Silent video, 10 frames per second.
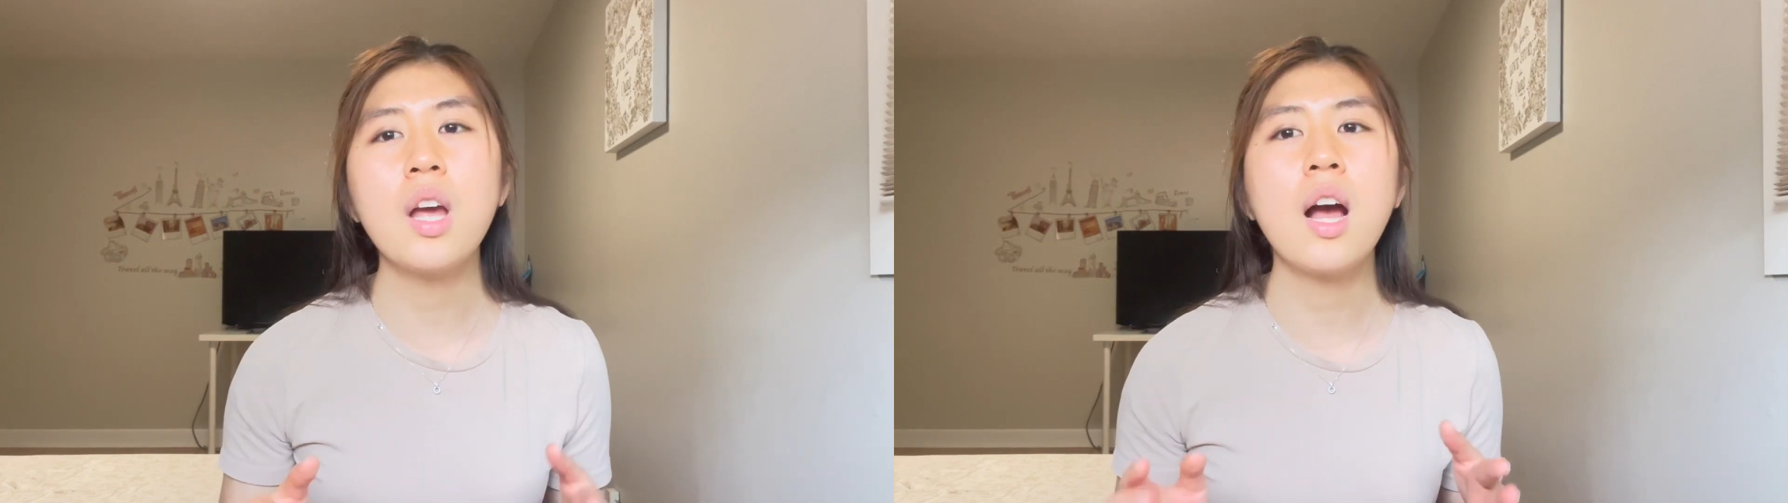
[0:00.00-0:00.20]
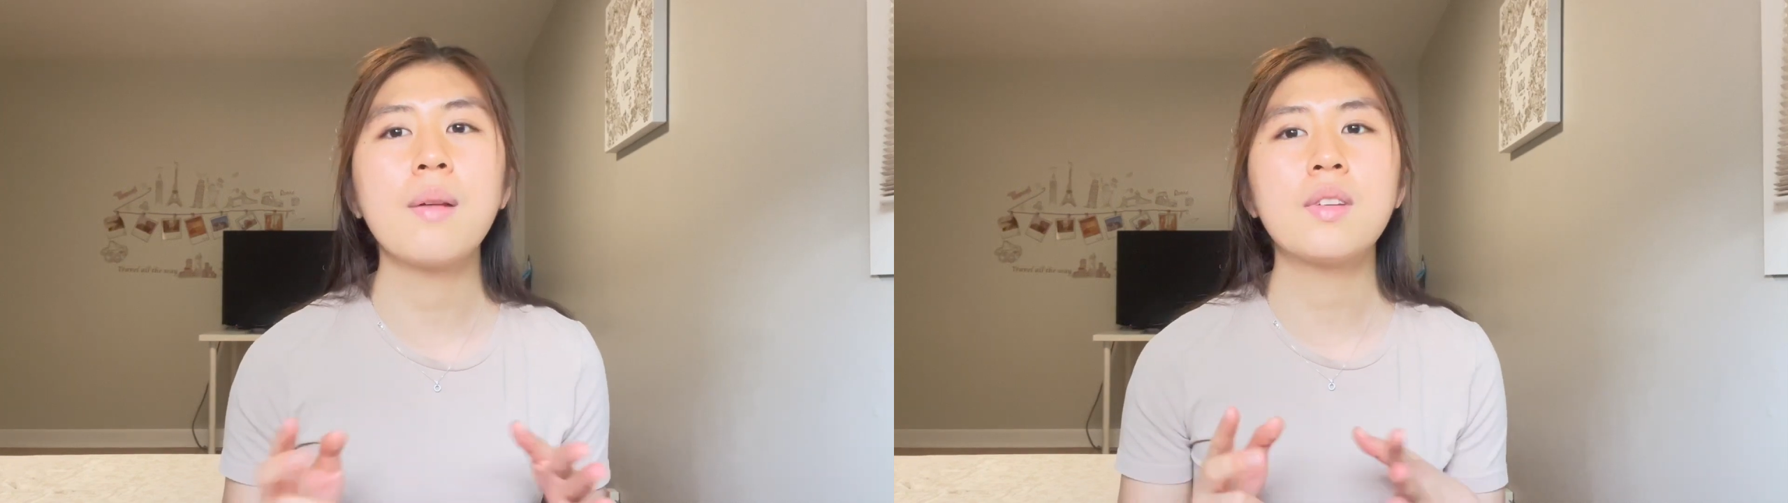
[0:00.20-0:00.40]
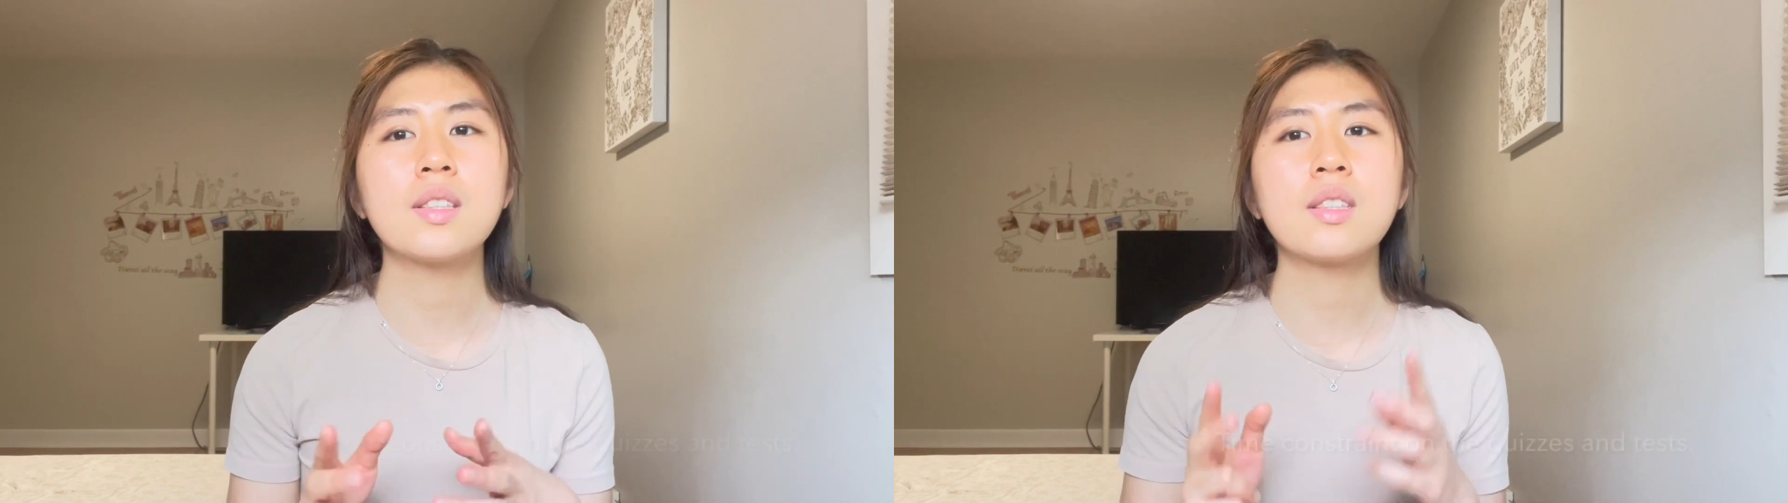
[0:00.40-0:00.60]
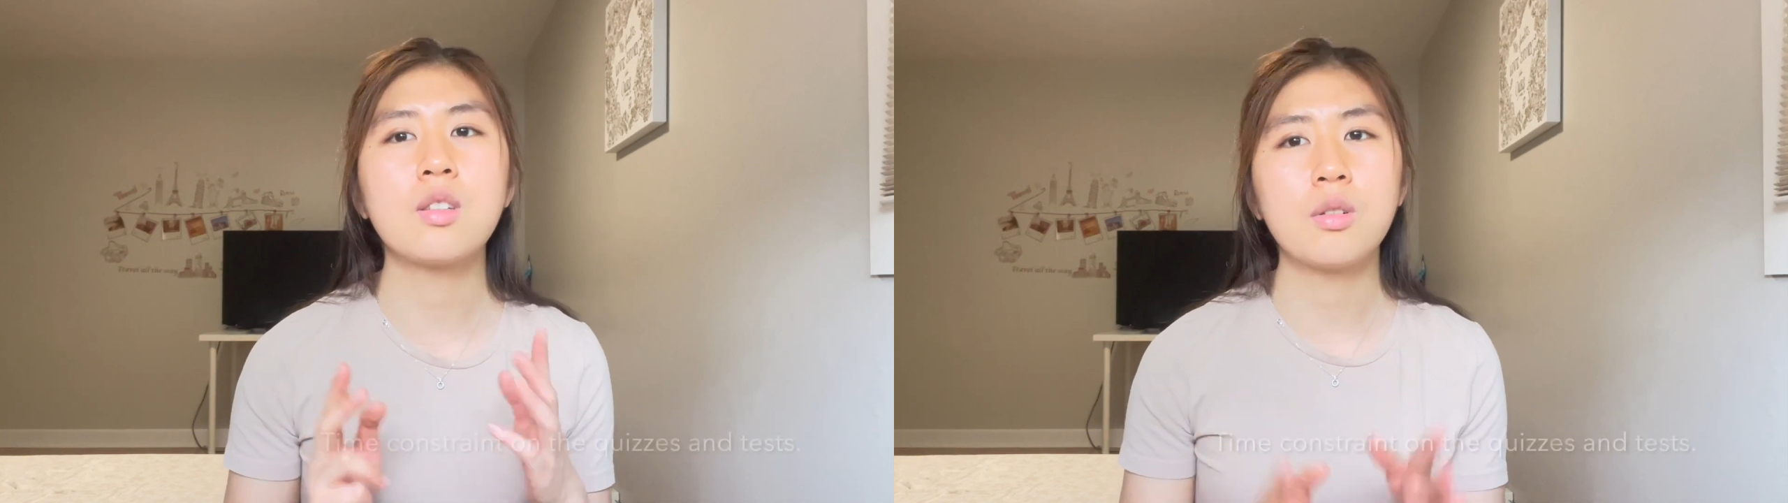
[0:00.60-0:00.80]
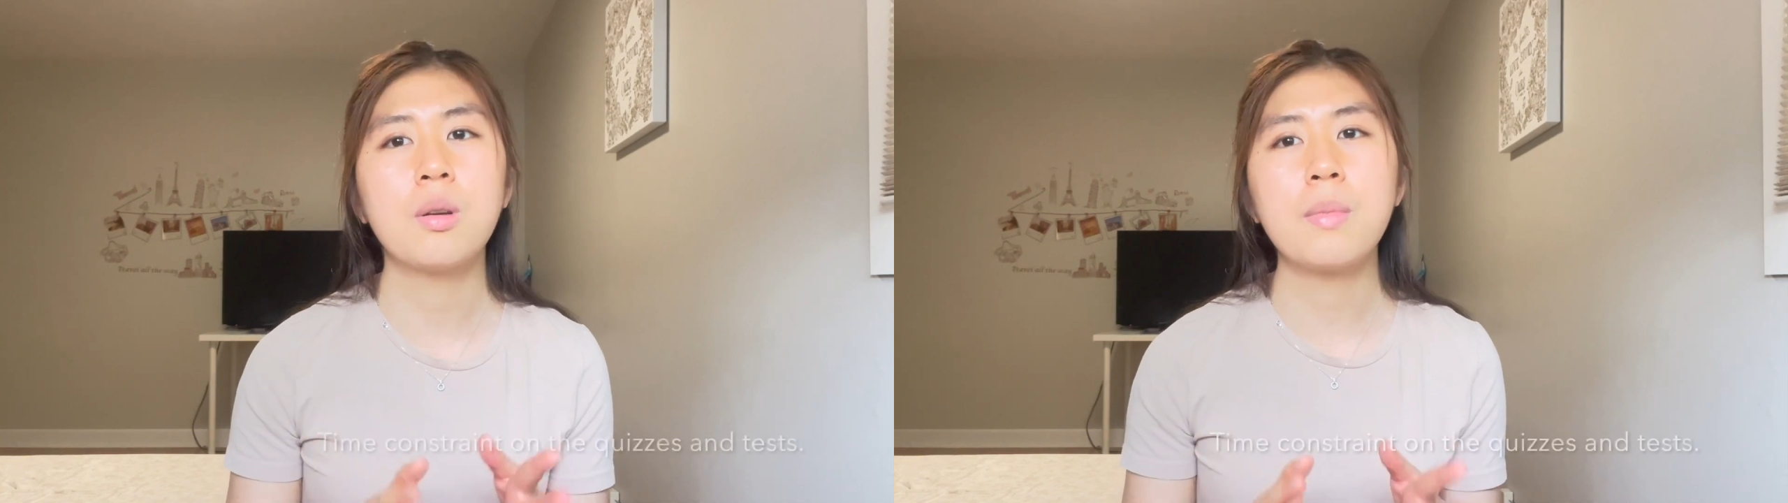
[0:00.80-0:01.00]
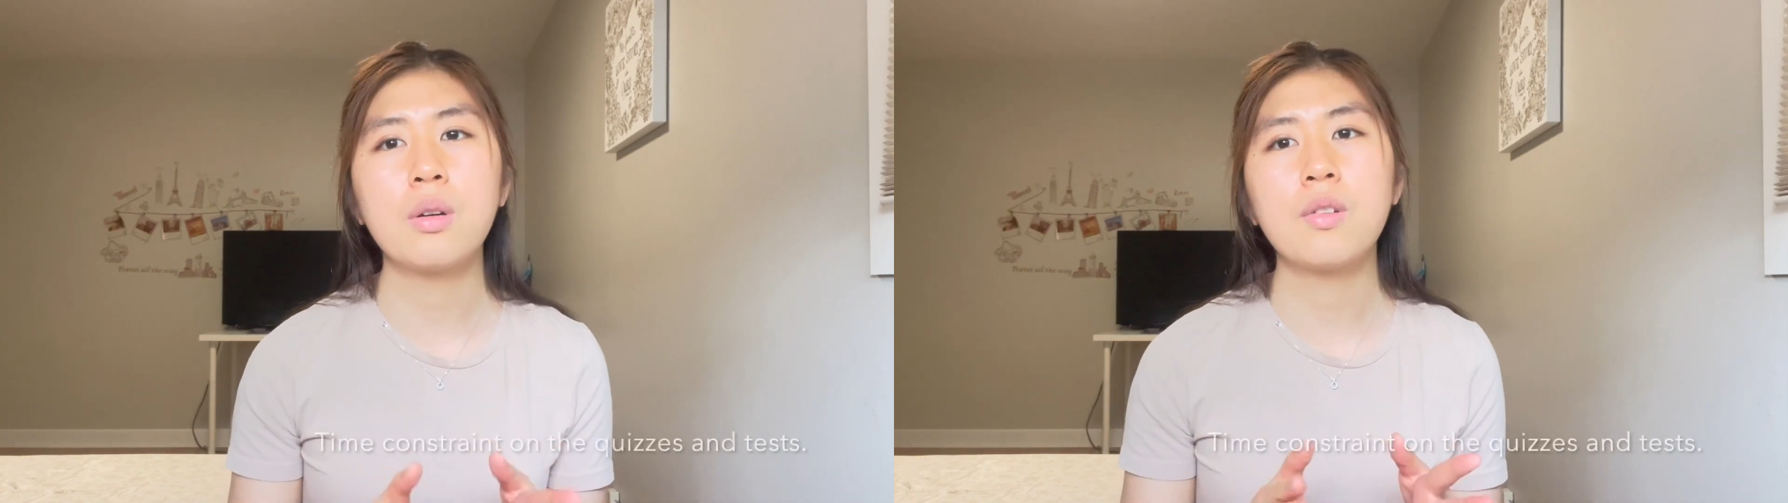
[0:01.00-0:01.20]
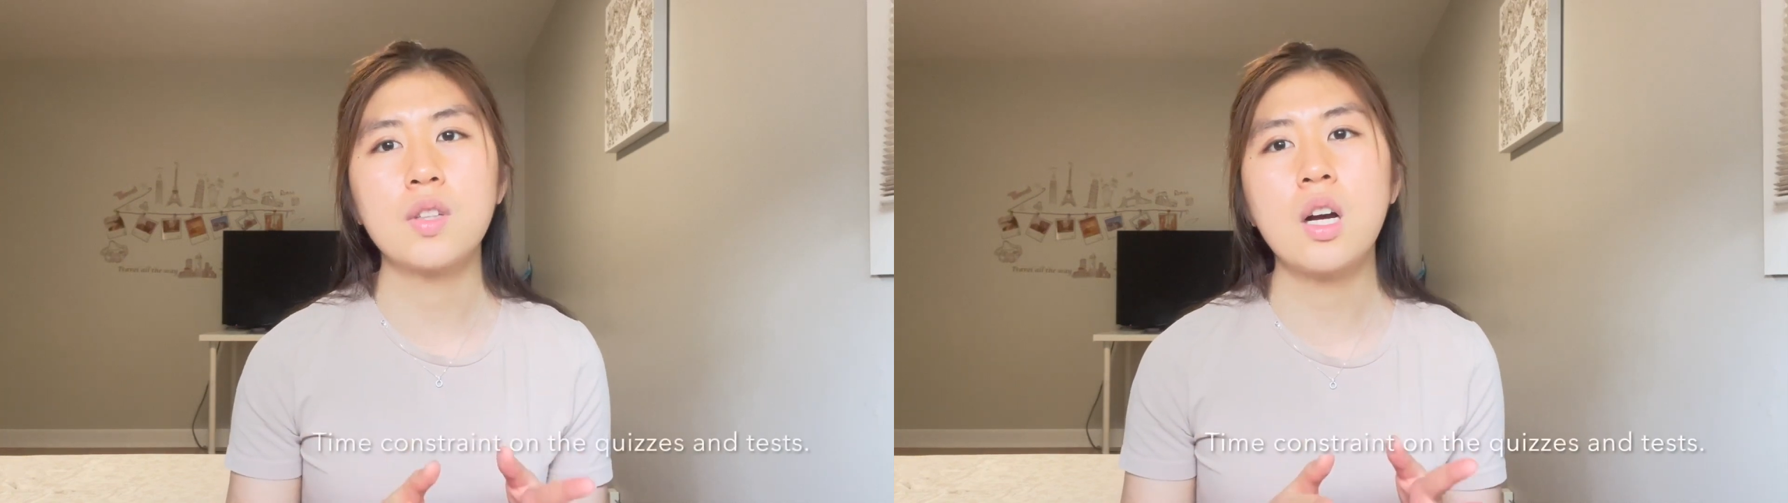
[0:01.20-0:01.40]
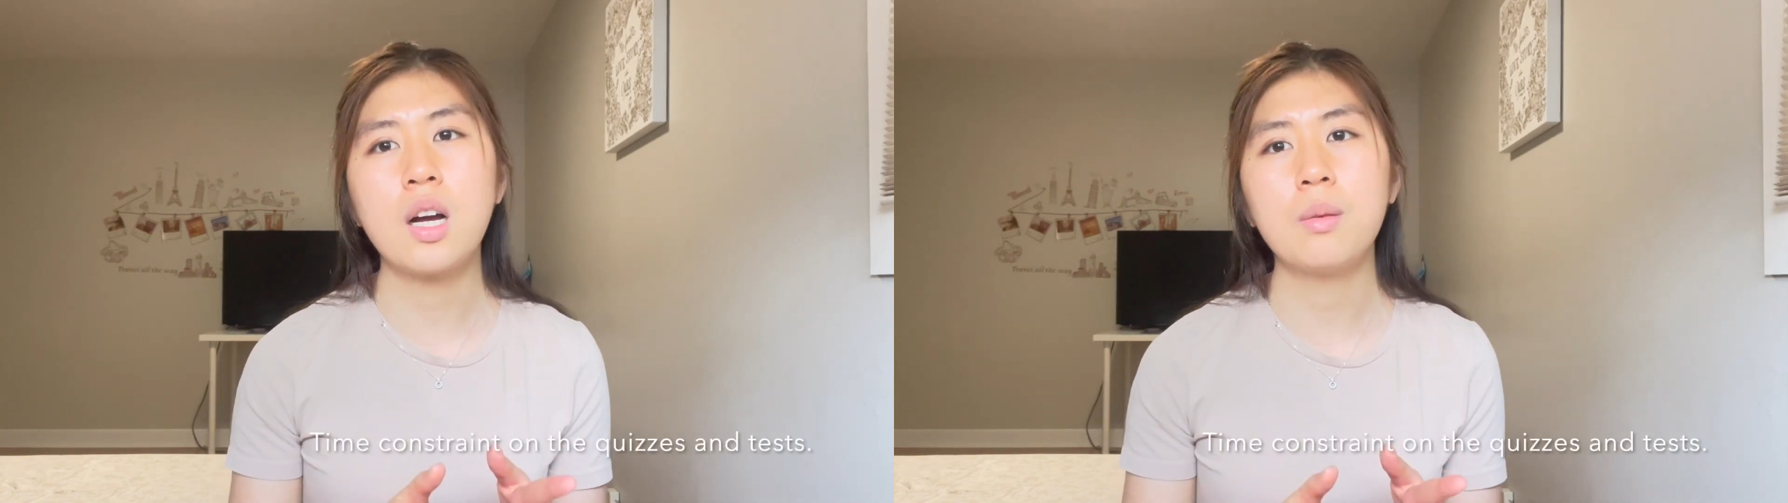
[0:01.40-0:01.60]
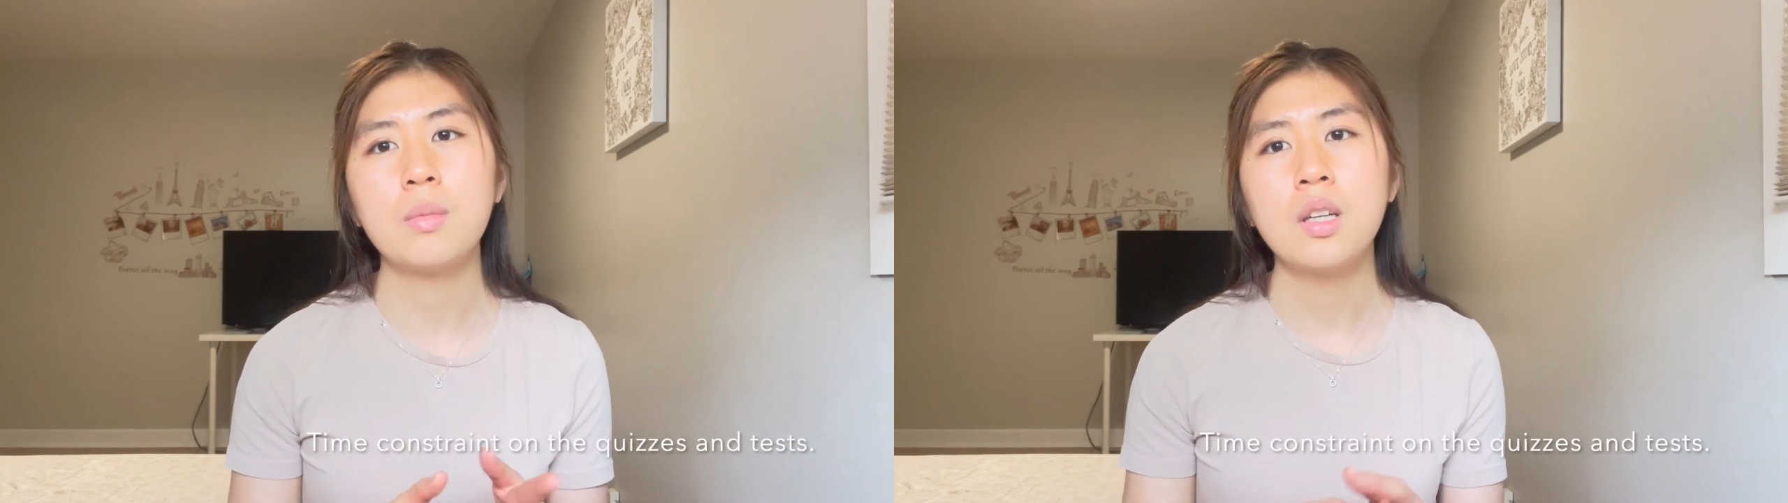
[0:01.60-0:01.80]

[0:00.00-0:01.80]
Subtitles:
have this certain amount of time.